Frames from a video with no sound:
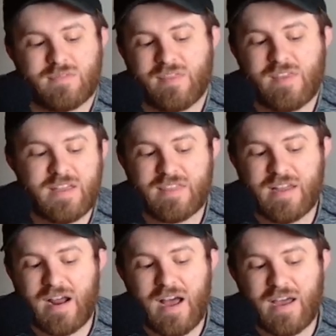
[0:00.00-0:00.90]
think
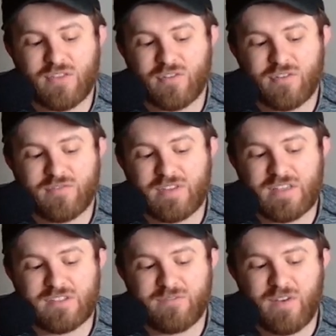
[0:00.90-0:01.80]
that either of
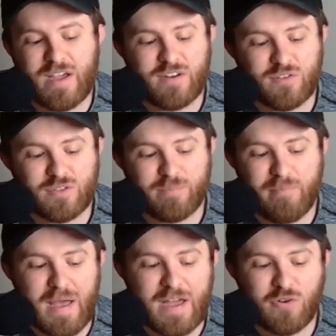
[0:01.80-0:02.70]
these fighters
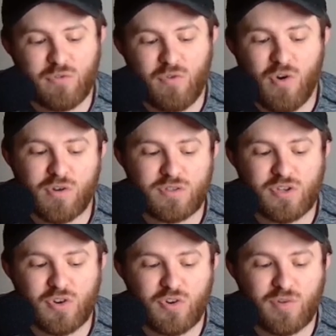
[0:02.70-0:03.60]
matter long
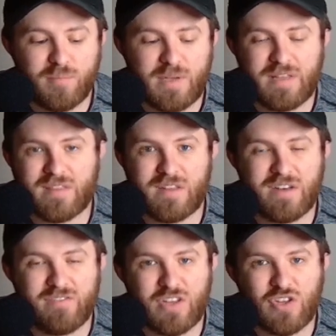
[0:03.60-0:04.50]
term in the
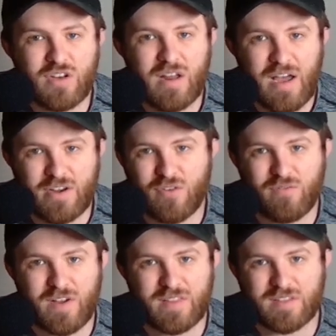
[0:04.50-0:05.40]
division. I
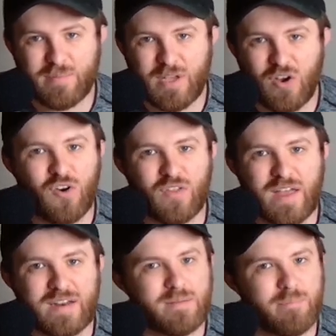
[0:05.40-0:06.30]
don't find this to be all
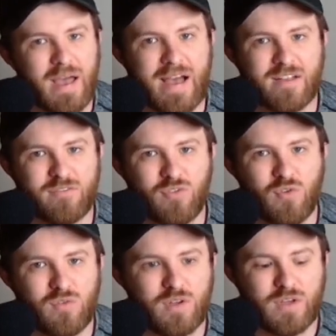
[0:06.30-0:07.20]
that
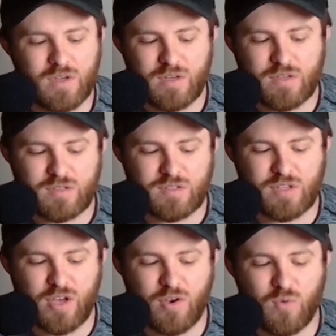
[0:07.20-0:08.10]
impactful.
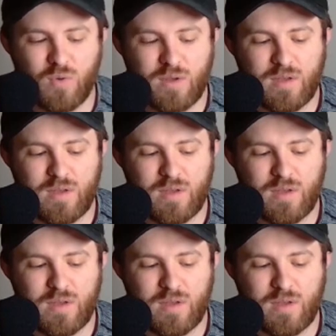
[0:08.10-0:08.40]
So